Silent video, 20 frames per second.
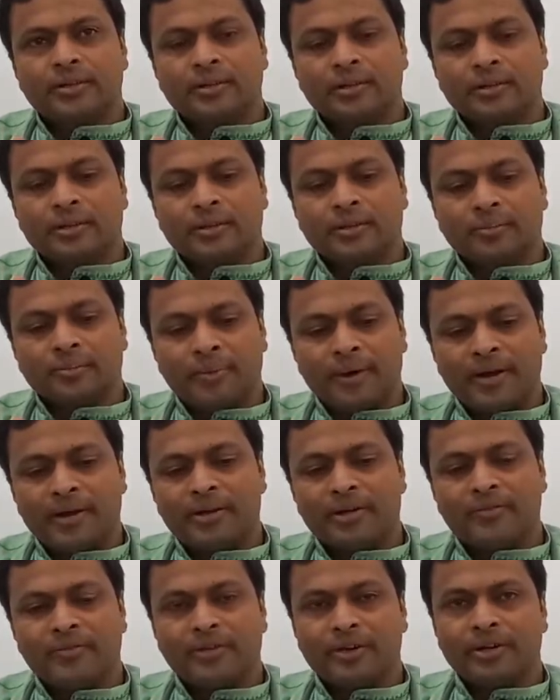
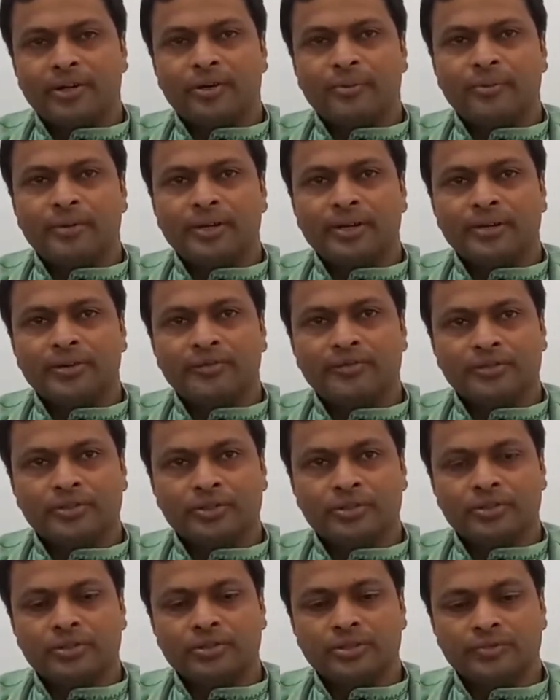part of anatomy and
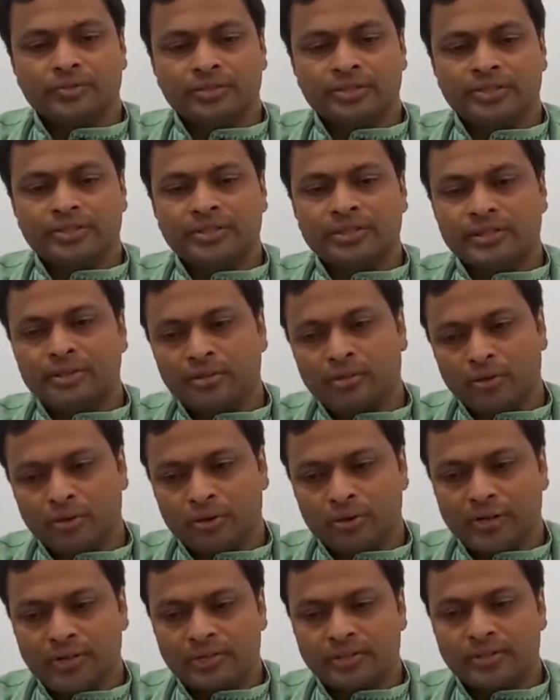physiology which is in
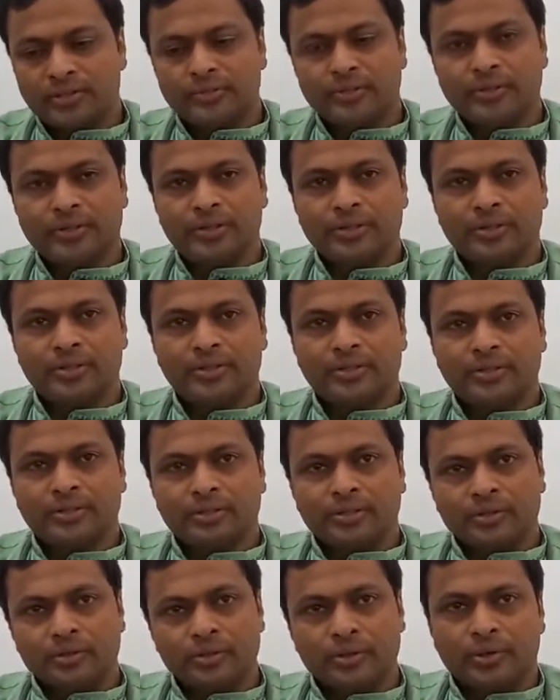correlation with
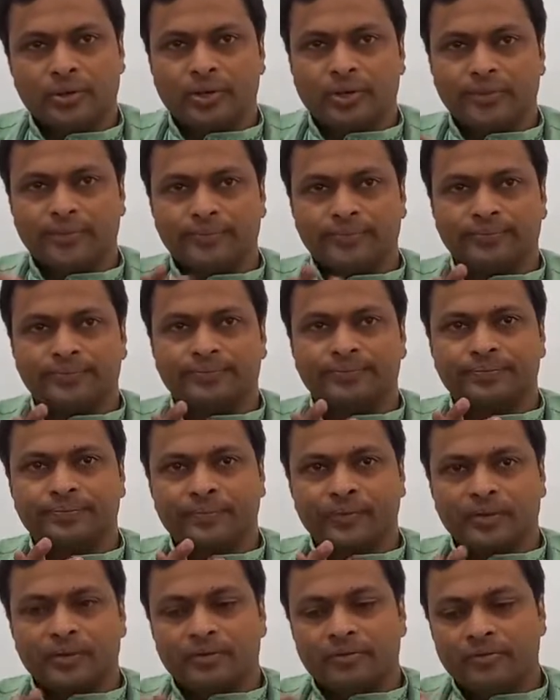yoga,
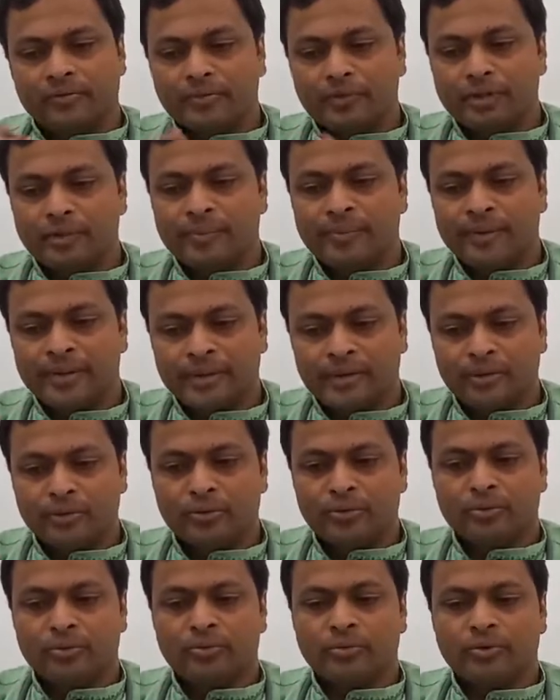which will make
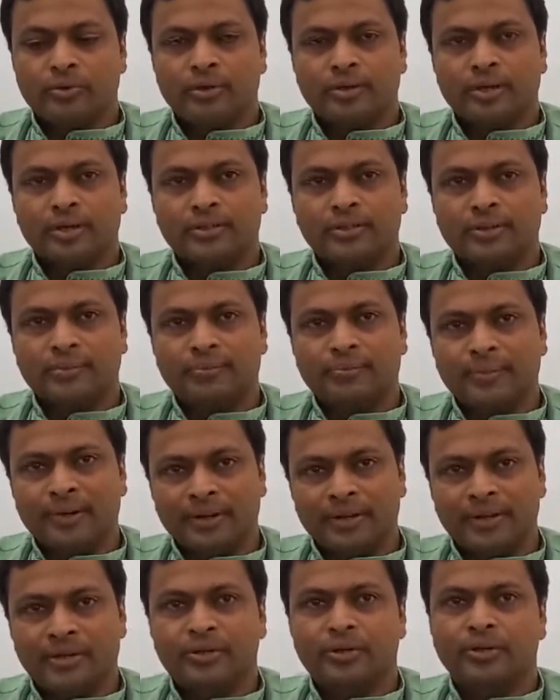you as a
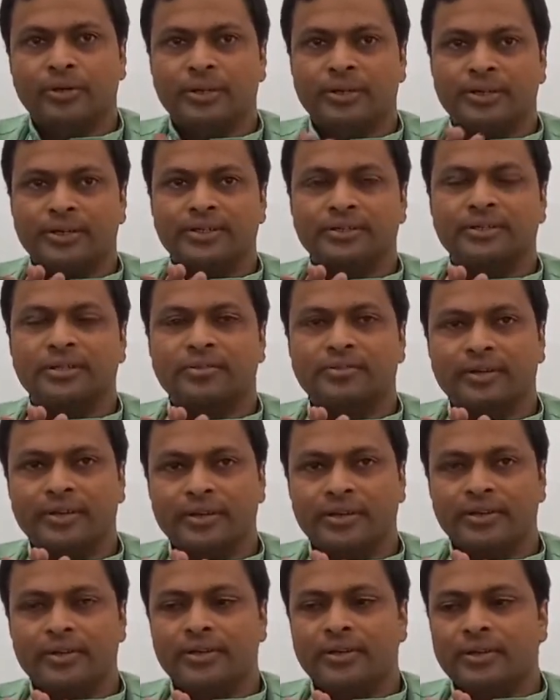better yoga teacher,
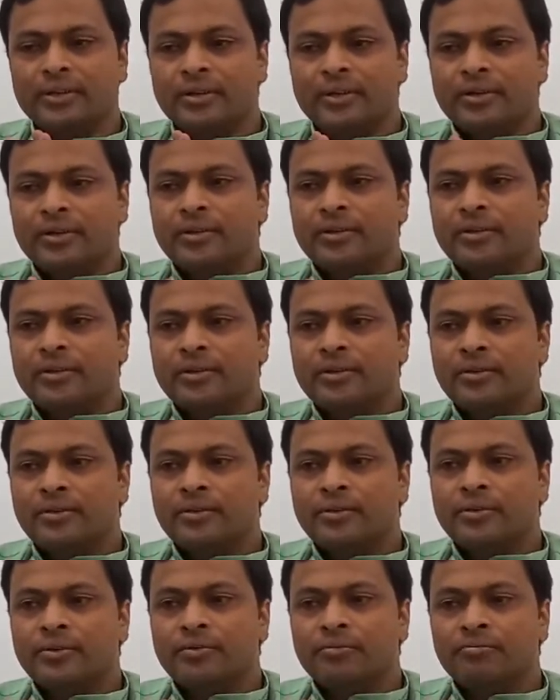where
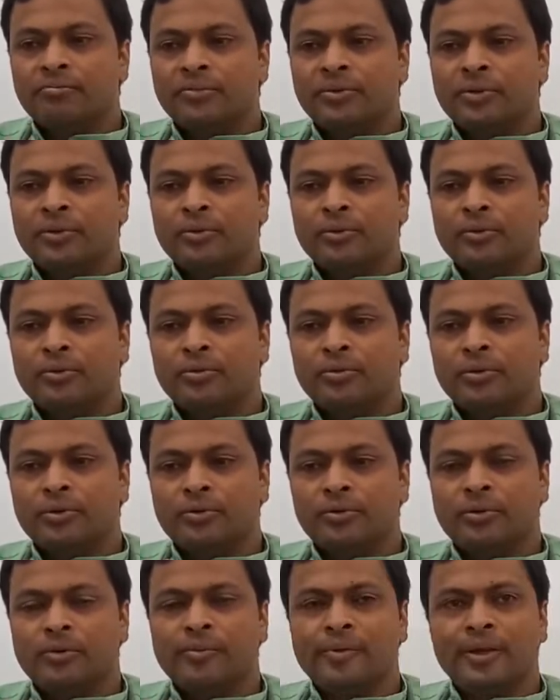you
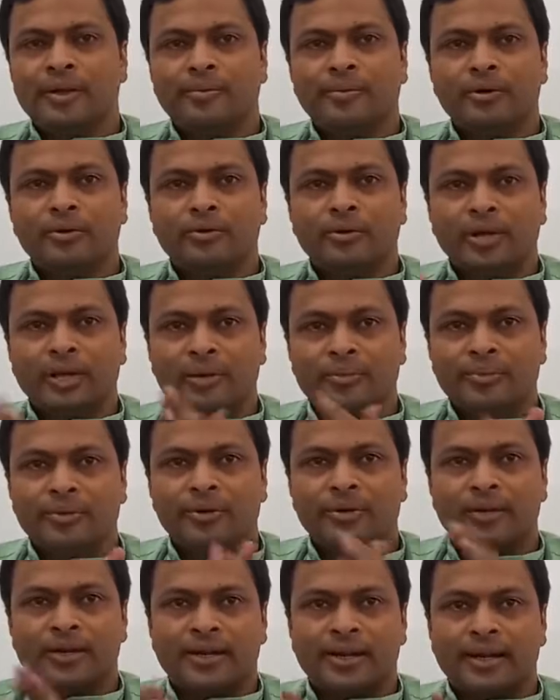will be able to help
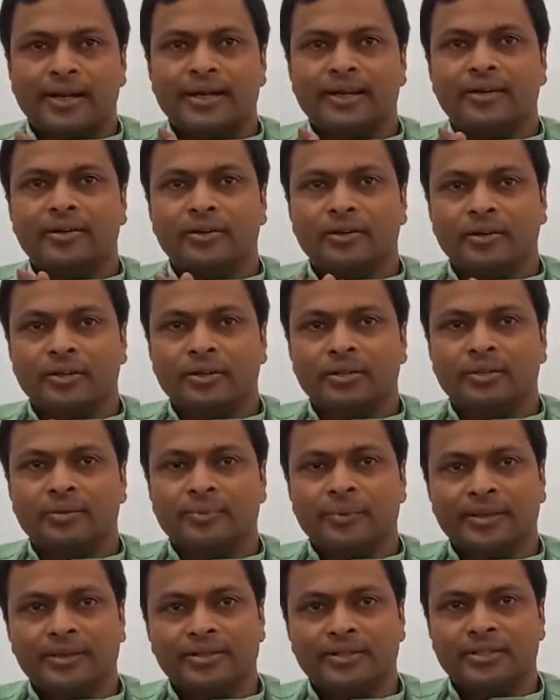your client or the
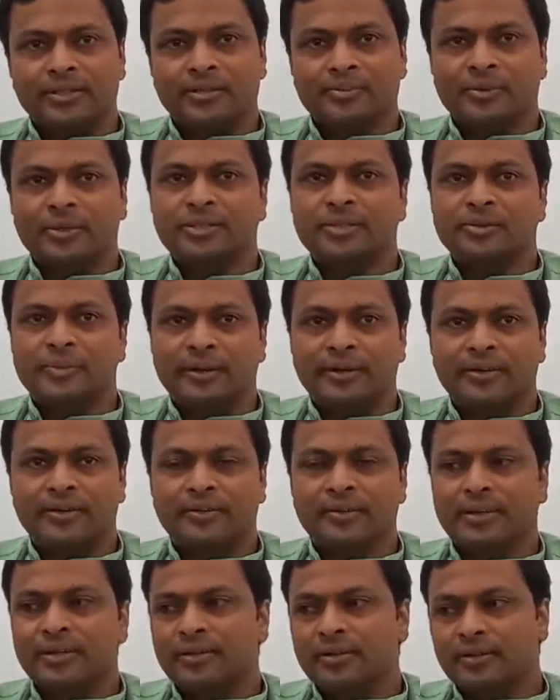patient much better
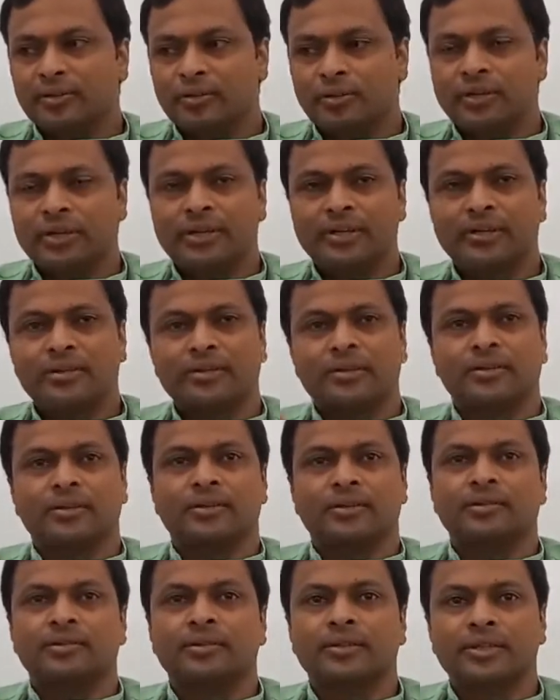than a routine
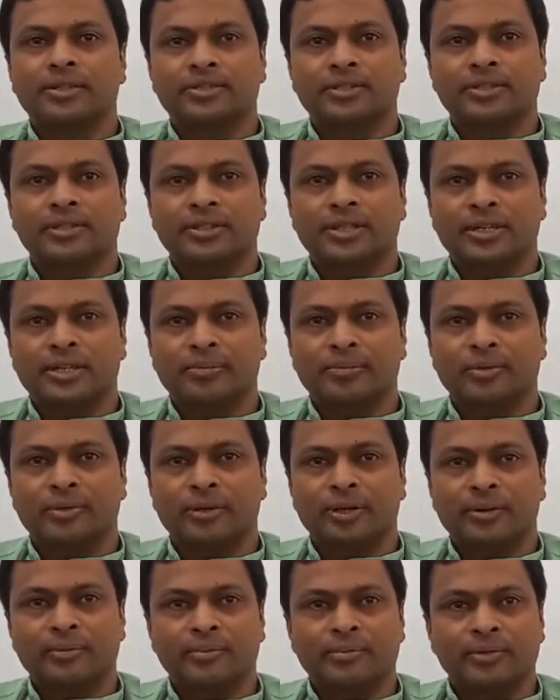teachers training
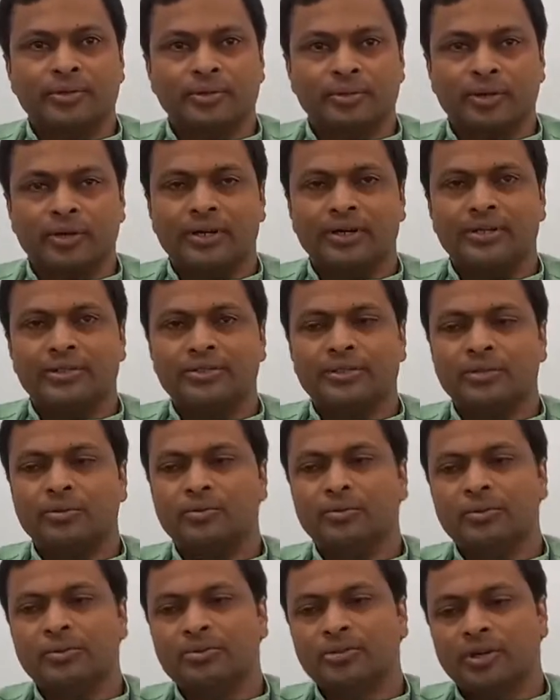program yoga teacher
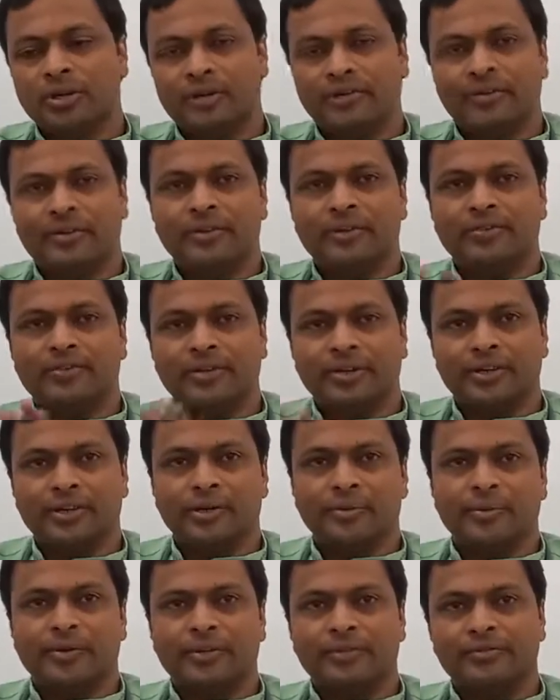who is not aware of
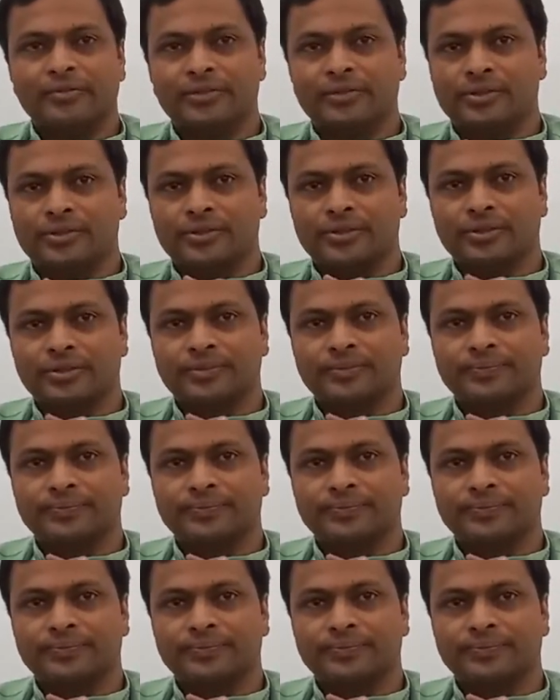anatomy and physiology.